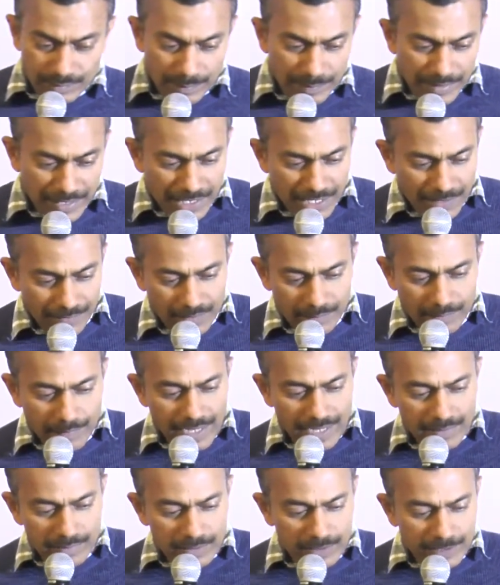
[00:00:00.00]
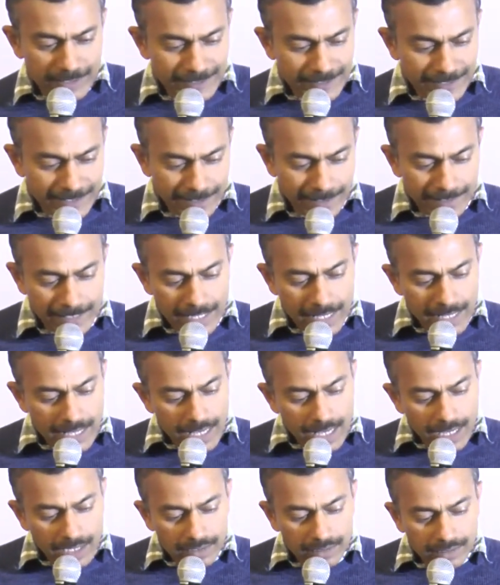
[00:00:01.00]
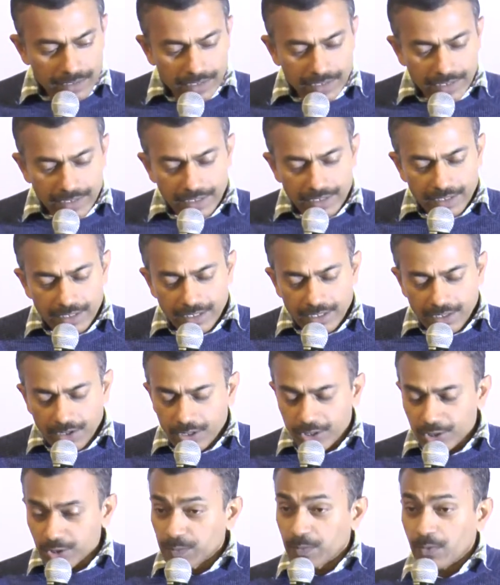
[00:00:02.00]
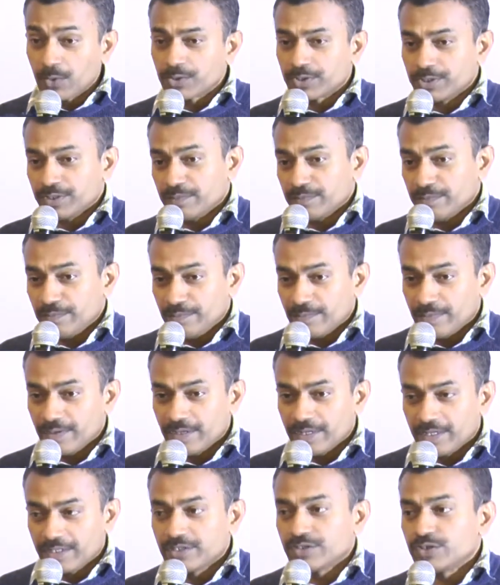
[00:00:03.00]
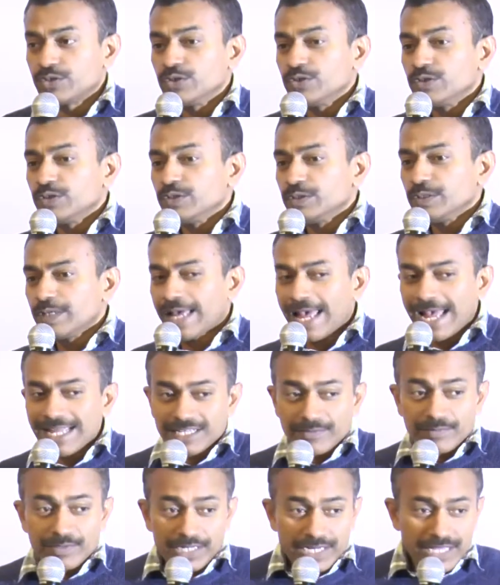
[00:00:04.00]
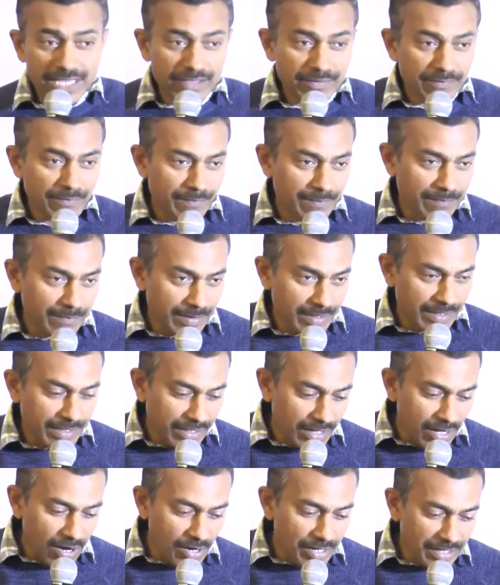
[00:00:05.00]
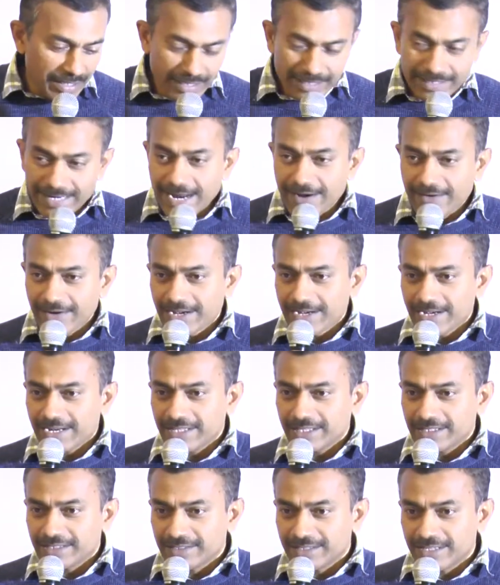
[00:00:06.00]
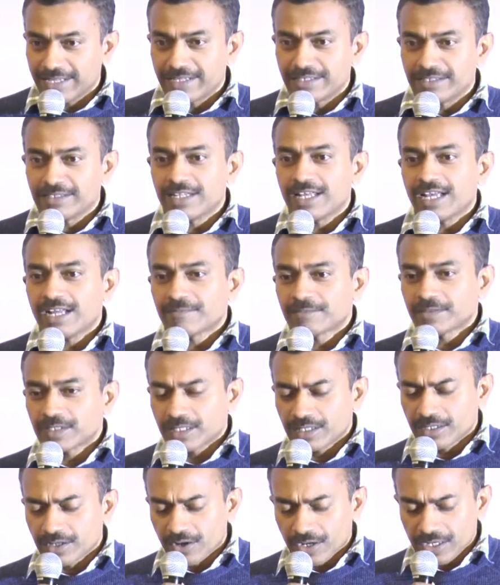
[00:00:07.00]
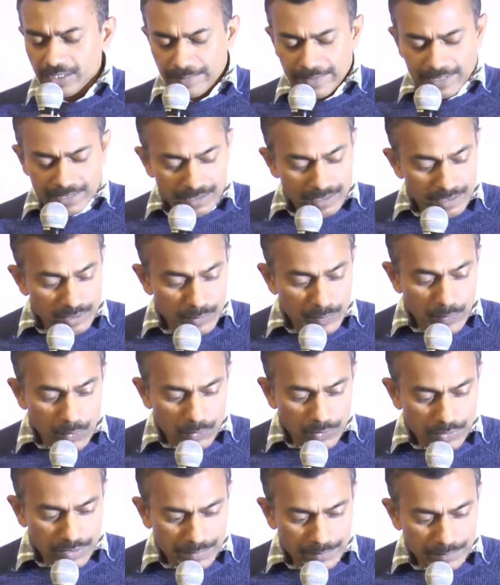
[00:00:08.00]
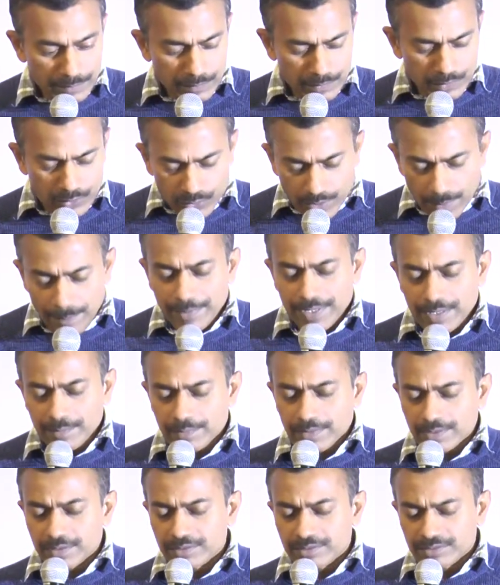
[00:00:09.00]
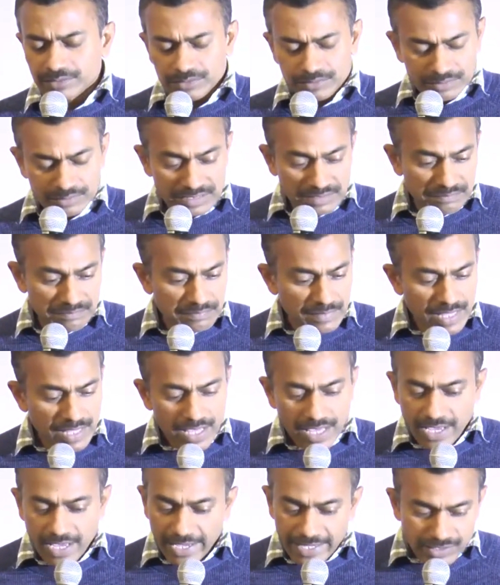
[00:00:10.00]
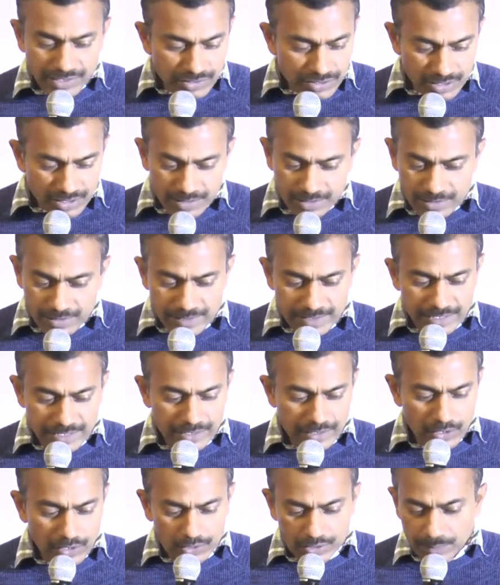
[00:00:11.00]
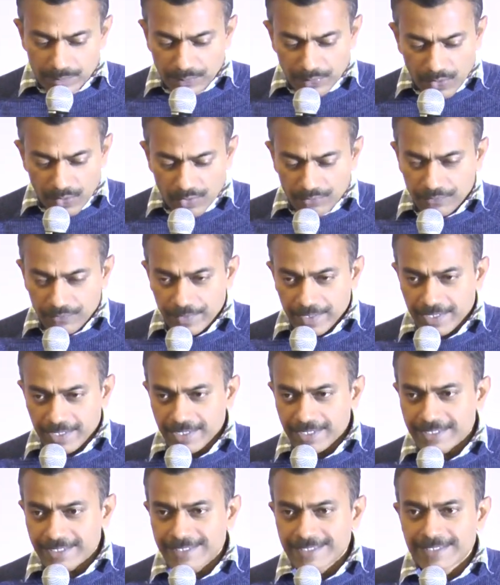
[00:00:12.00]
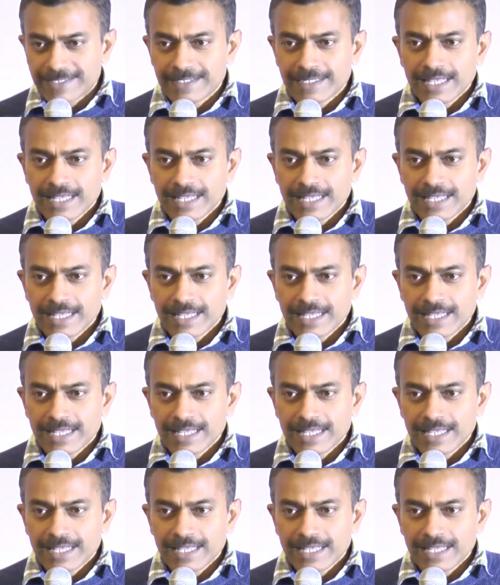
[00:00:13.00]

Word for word: beginning of the Bible, he said that God spoke to Adam and Eve in the garden directly. Then after that, God spoke to the people through the angels and all the prophets.